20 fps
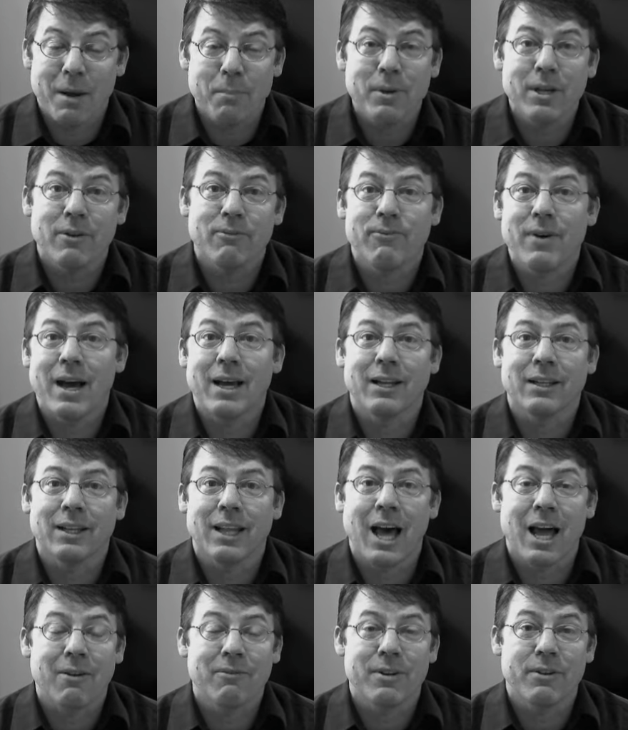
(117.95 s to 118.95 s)
I'm going to find a
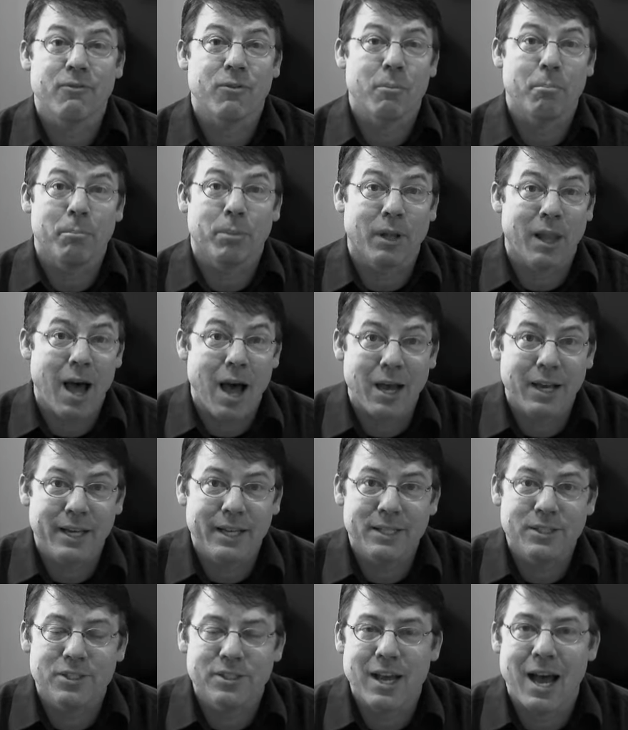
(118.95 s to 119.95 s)
lot of different
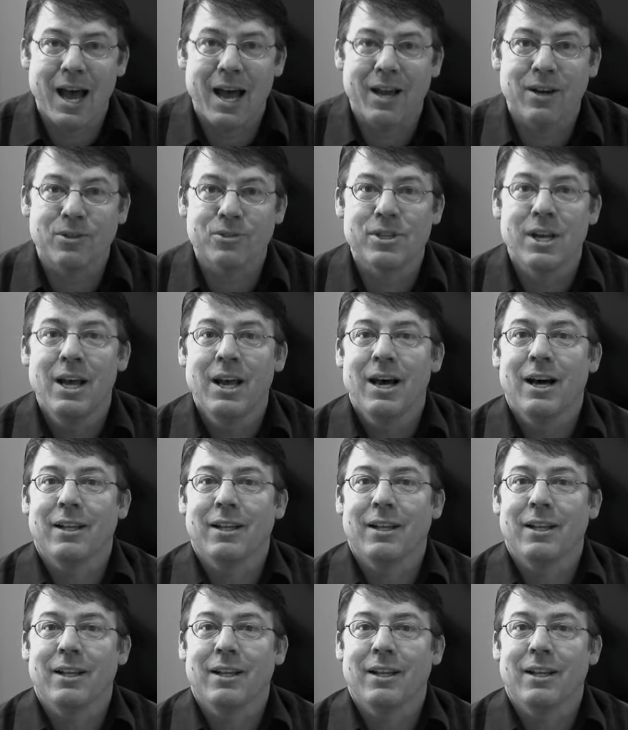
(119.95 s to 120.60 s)
blogging styles,